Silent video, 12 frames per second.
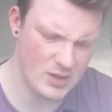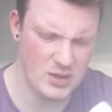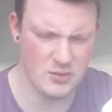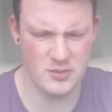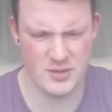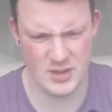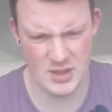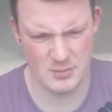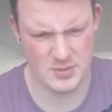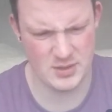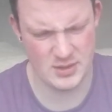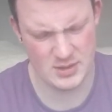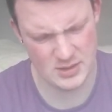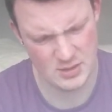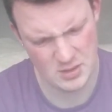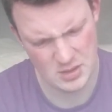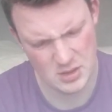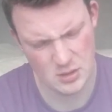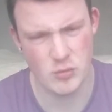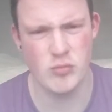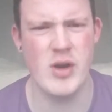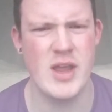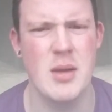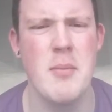I don't think I would
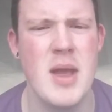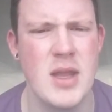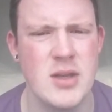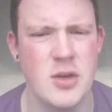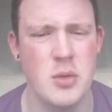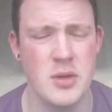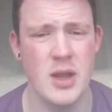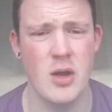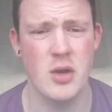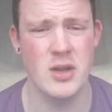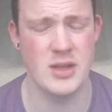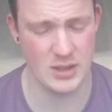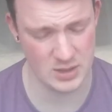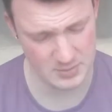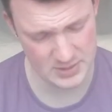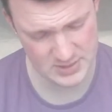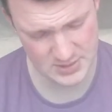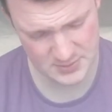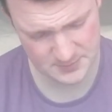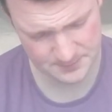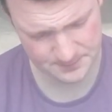recommend doing that on a daily basis.